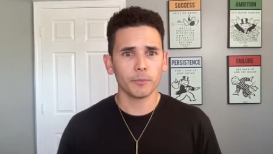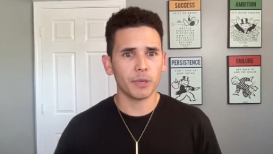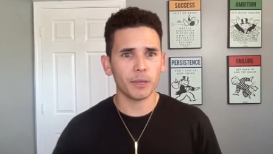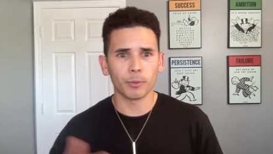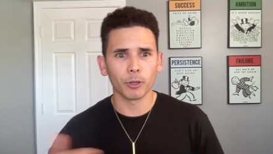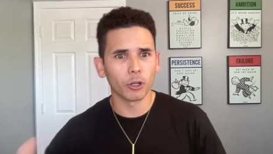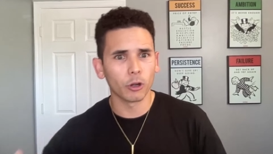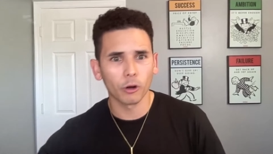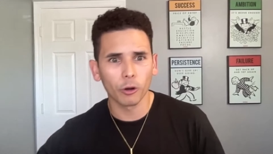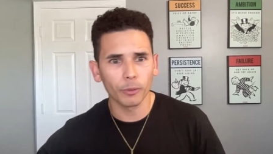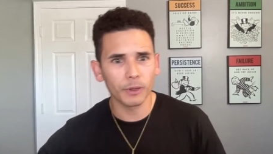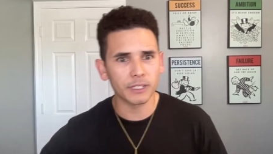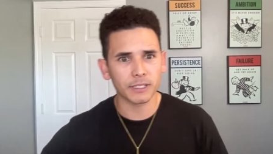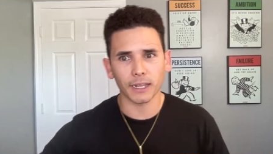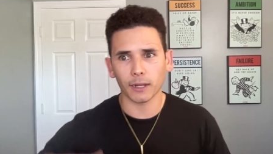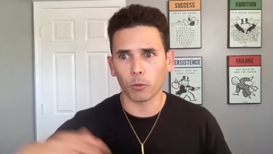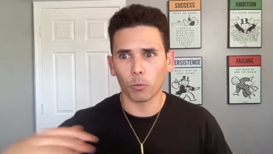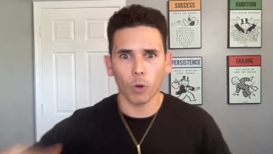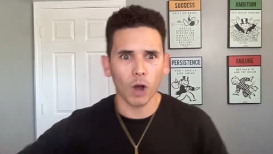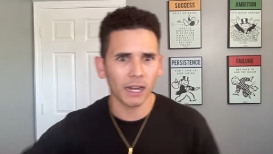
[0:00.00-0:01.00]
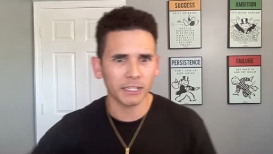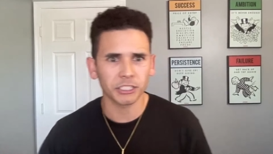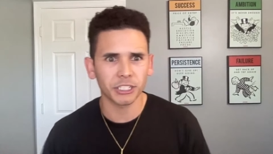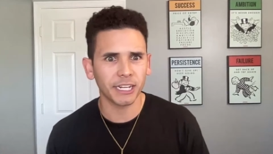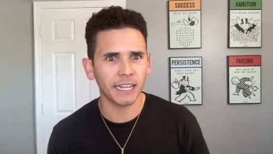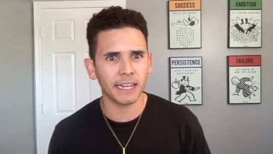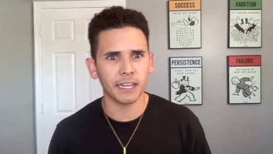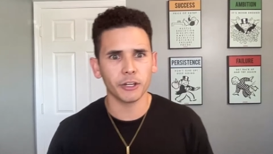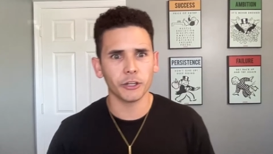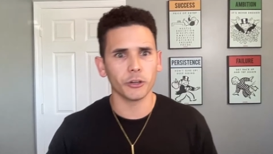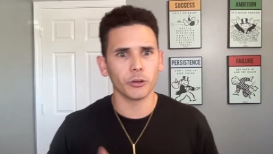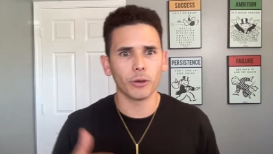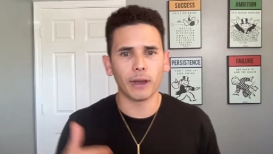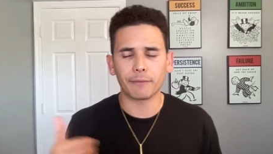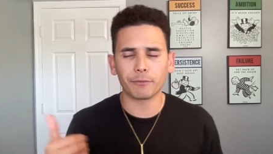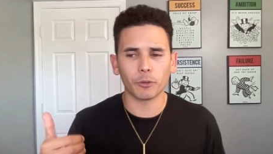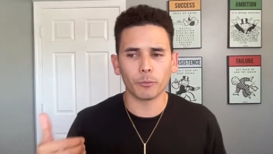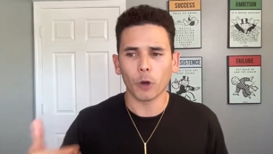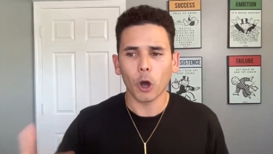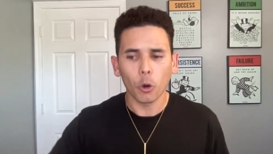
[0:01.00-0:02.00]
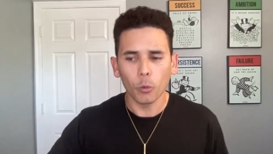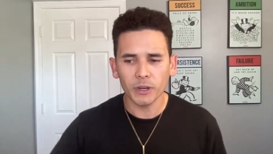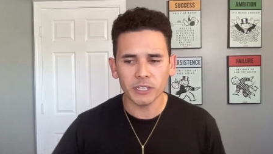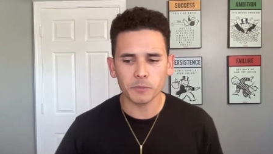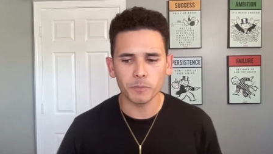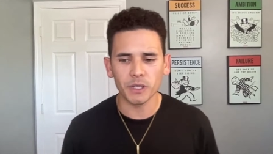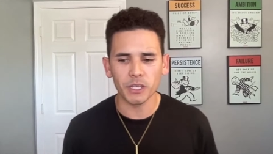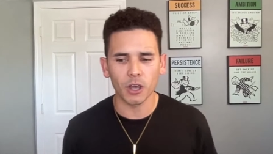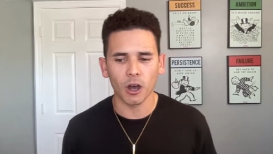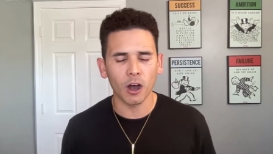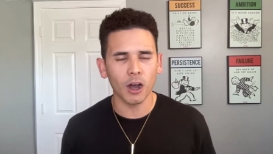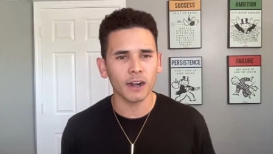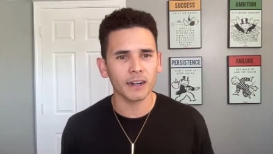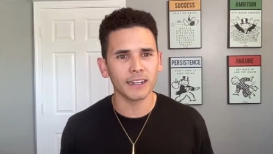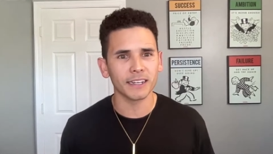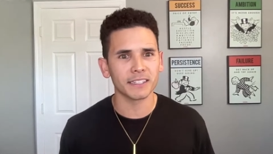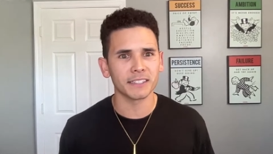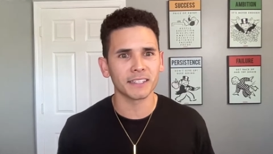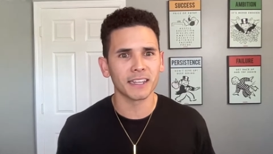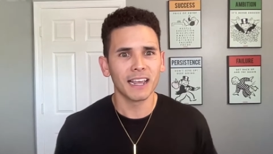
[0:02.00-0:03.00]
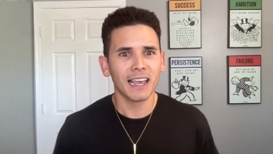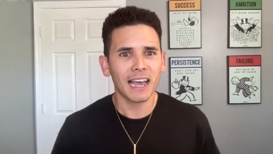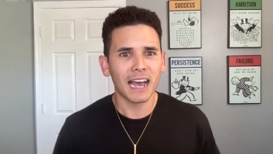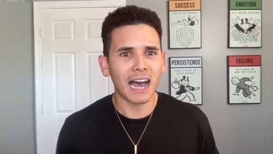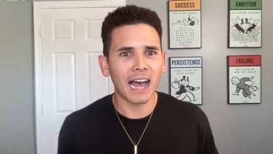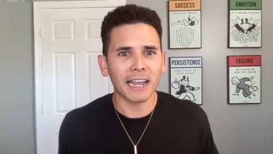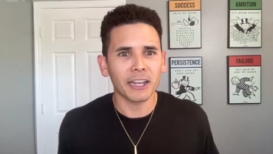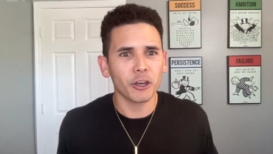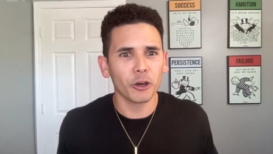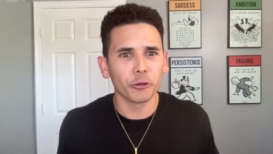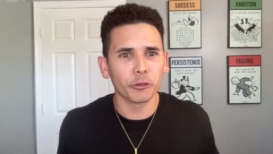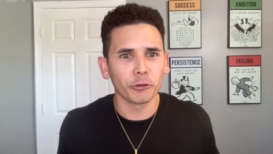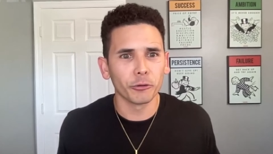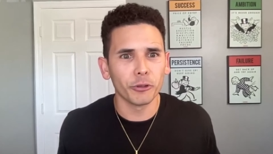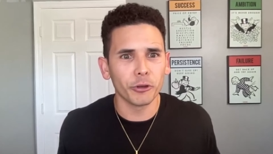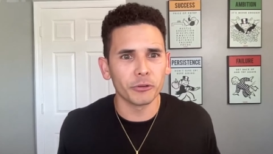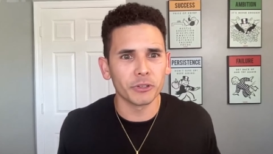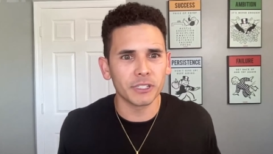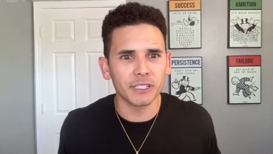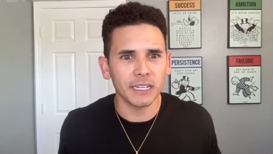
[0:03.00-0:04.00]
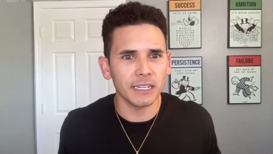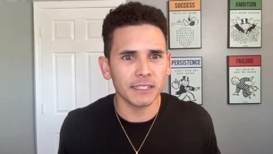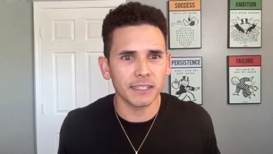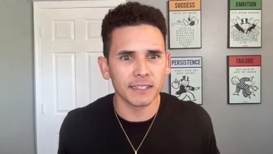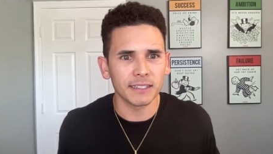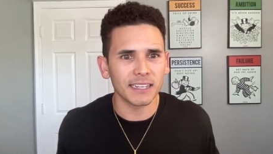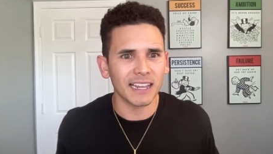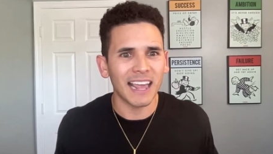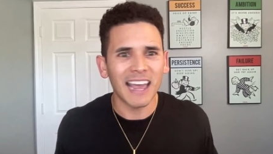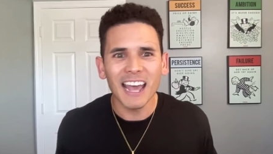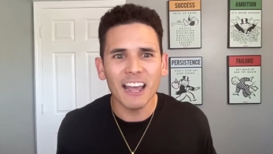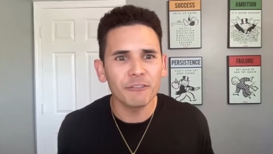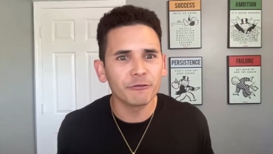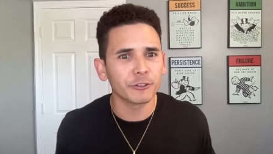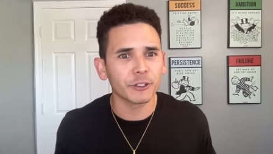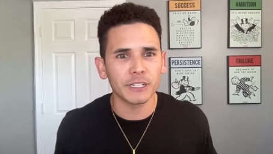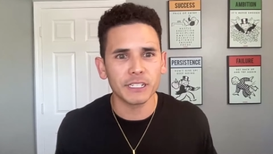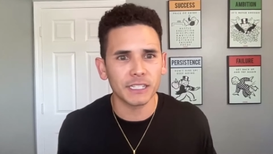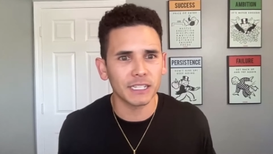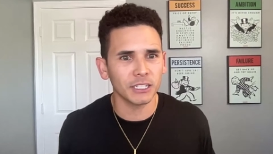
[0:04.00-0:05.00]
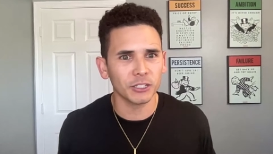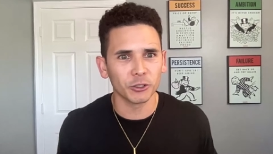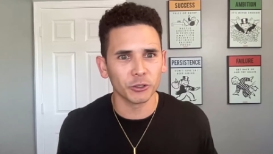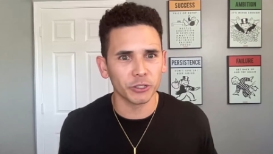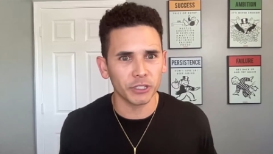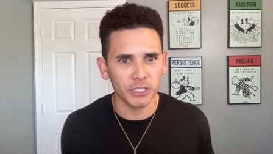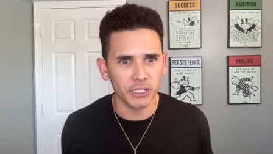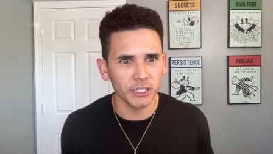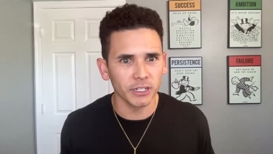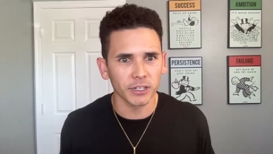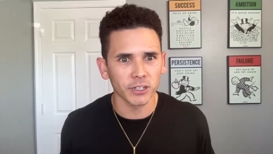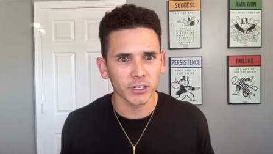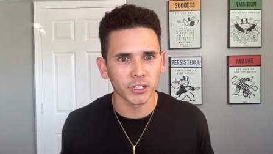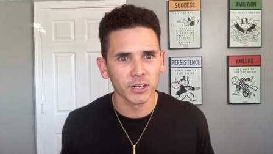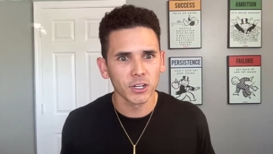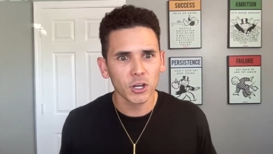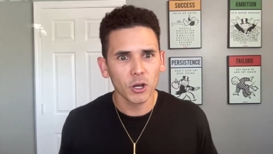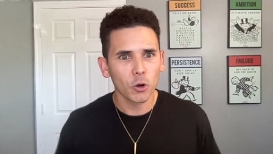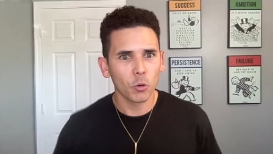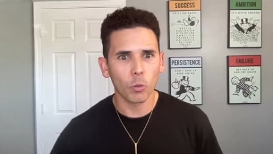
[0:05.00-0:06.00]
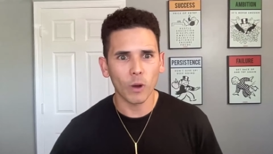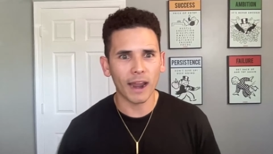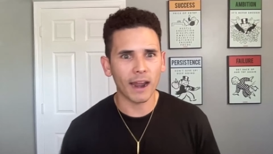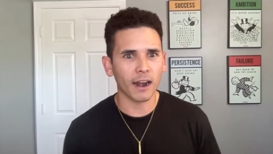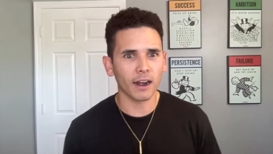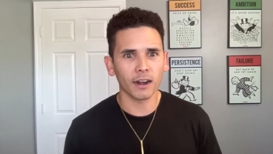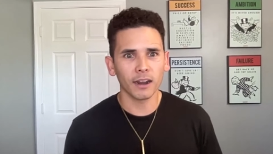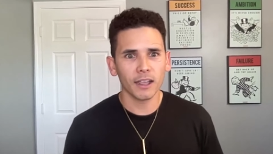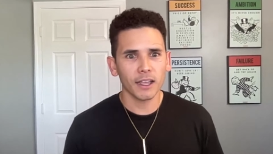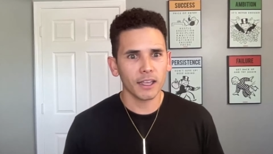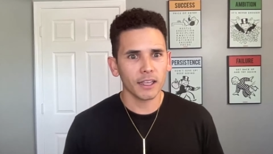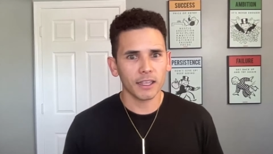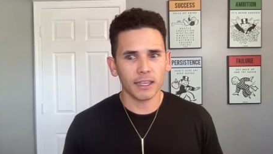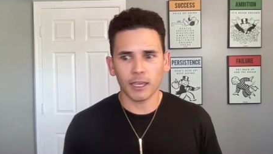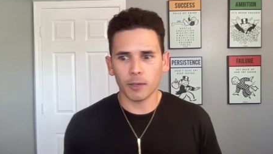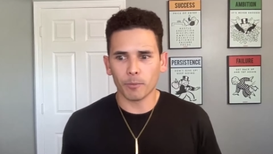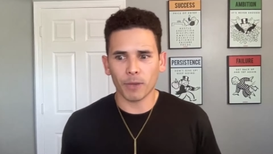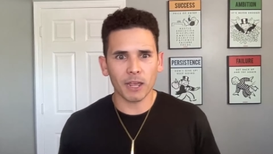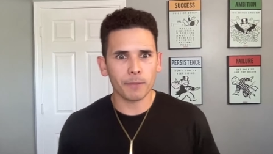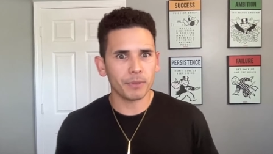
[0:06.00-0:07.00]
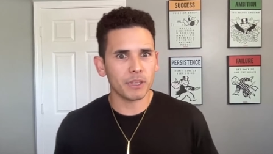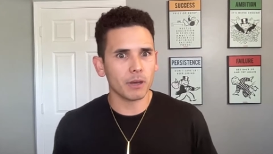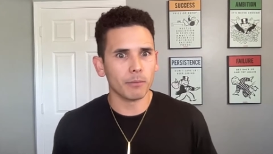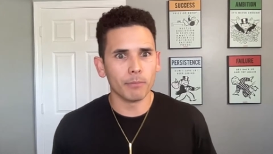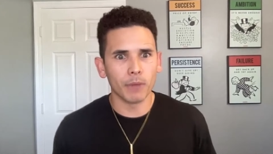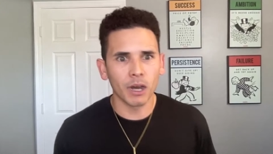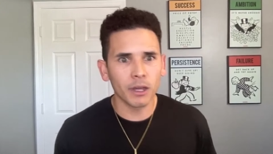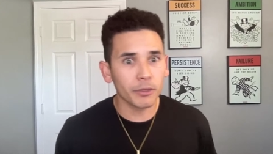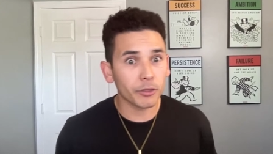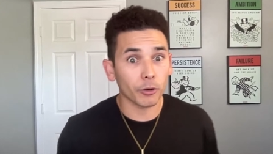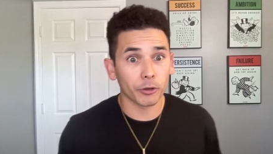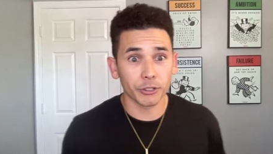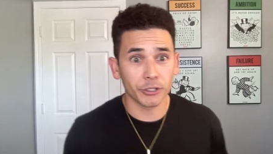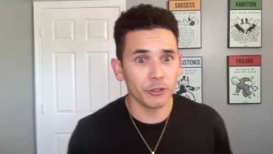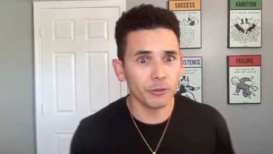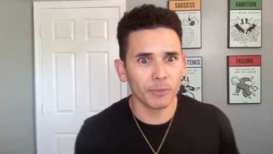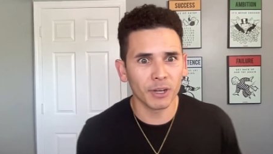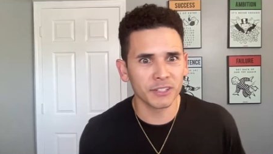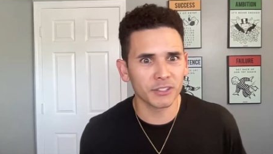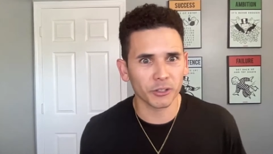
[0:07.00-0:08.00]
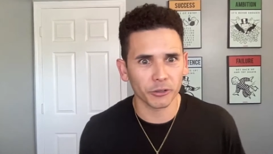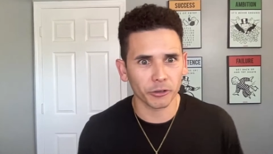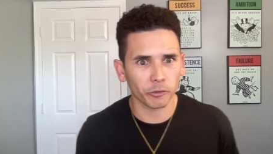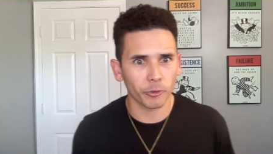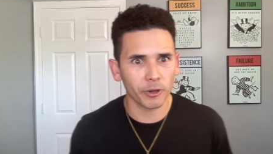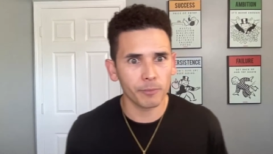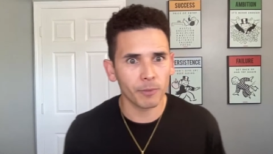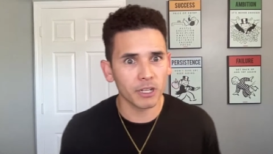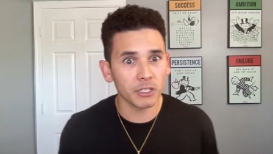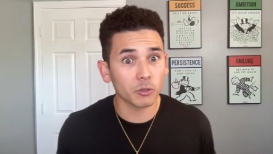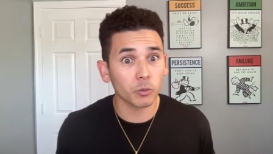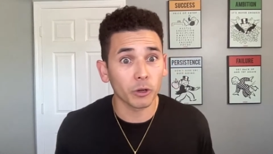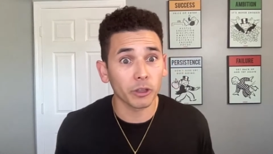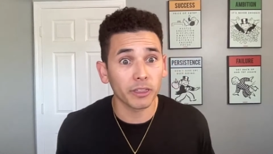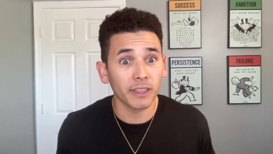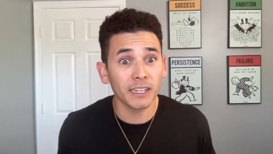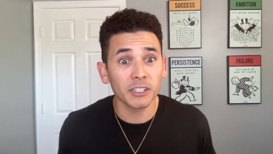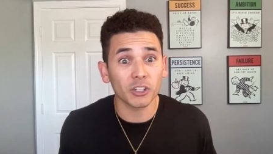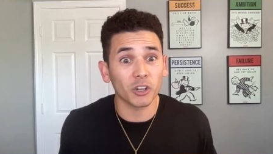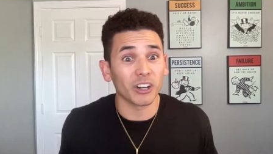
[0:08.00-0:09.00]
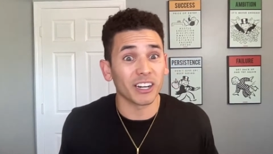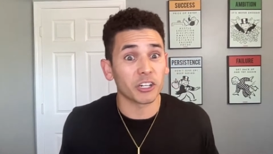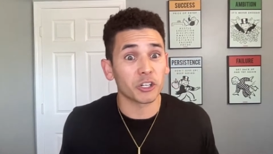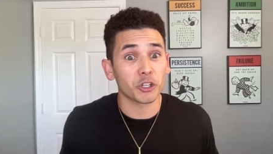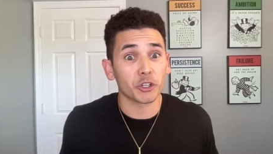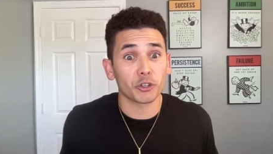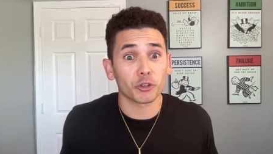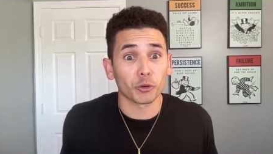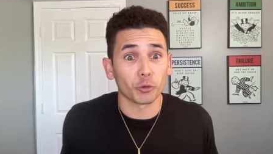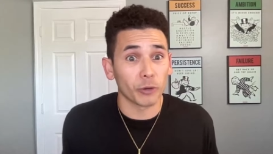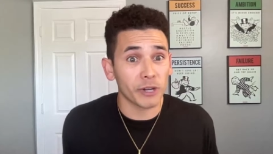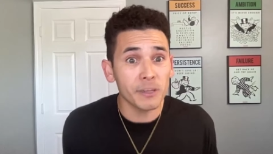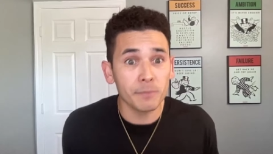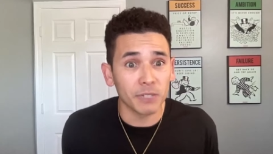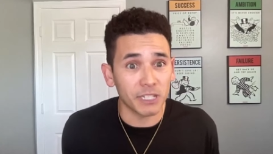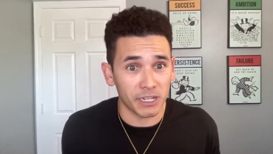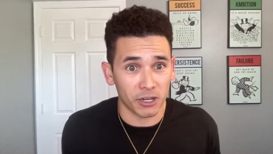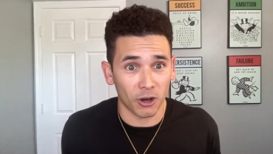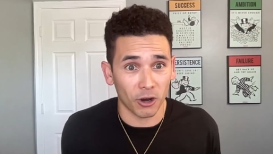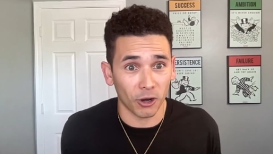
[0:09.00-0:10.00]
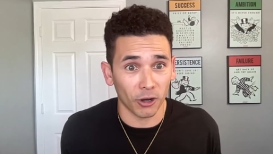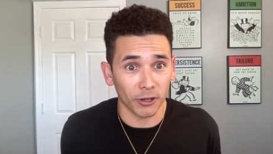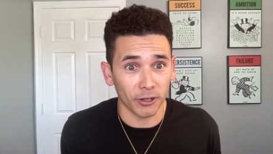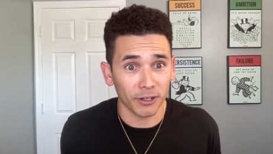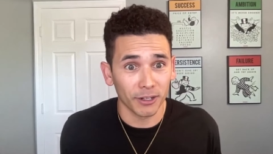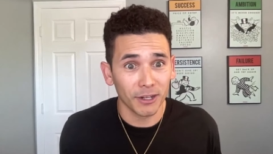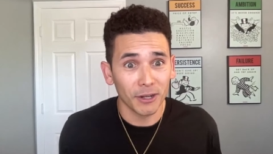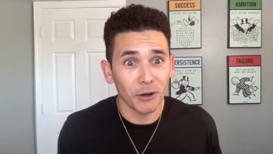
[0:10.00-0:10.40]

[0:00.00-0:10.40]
people are always like watching, and you have to always be on. It's I go through those seasons every single year where it might be a month or two months or three months where things are extremely hard